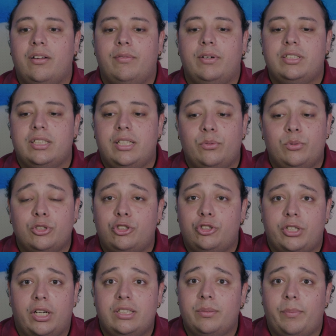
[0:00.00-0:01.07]
Versus it was
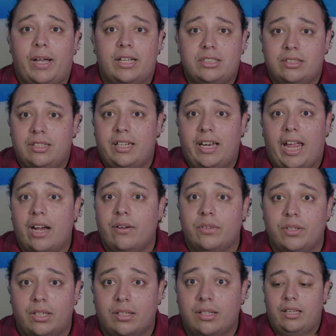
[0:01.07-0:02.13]
straight Sebastian did
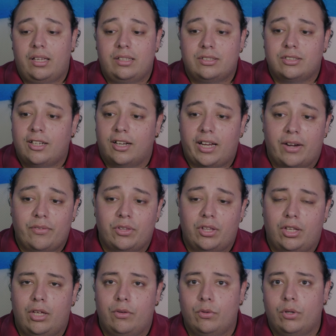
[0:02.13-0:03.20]
everything. He sung
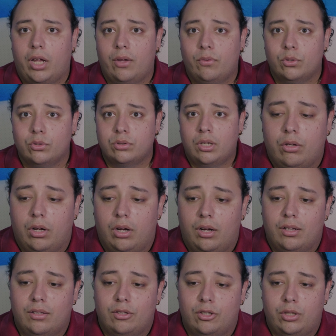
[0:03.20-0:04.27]
everything. He even gave us
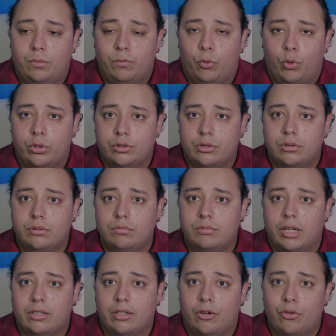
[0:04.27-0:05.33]
the deep voice
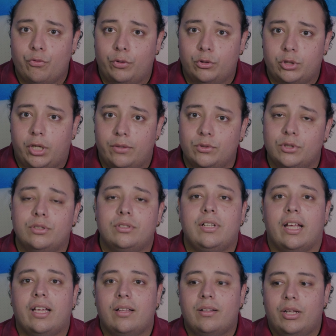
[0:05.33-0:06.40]
that the other fish gave us.
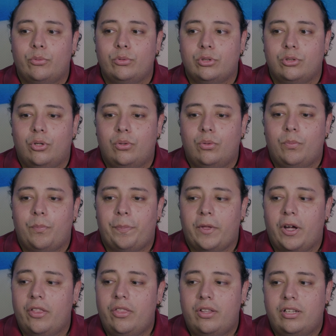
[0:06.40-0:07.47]
Like, there was no,
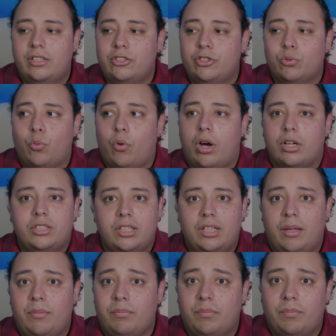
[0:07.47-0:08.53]
other than just watching
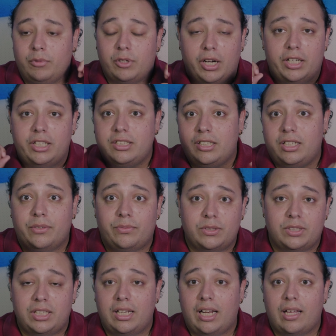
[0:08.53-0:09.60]
them cutting to
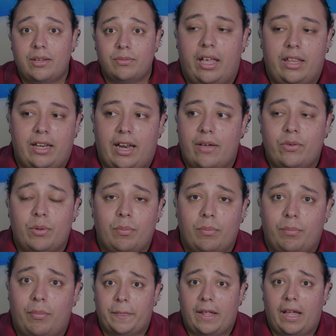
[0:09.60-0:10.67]
different sea life and then
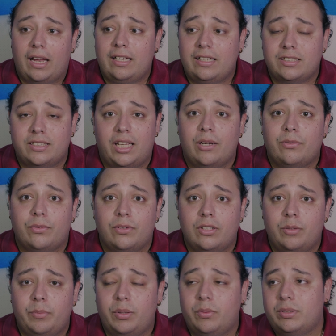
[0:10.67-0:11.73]
having Haley sing for a
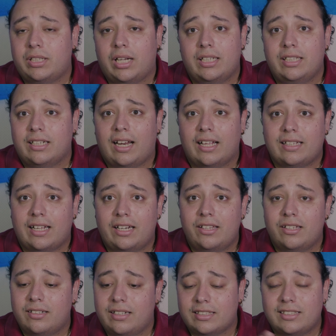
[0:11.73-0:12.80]
little bit, which I didn't like that
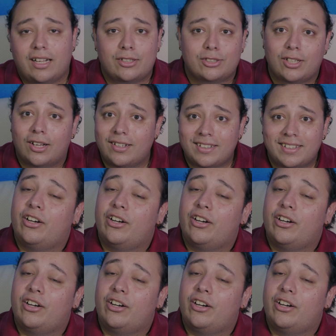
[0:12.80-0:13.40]
either. That's not her song.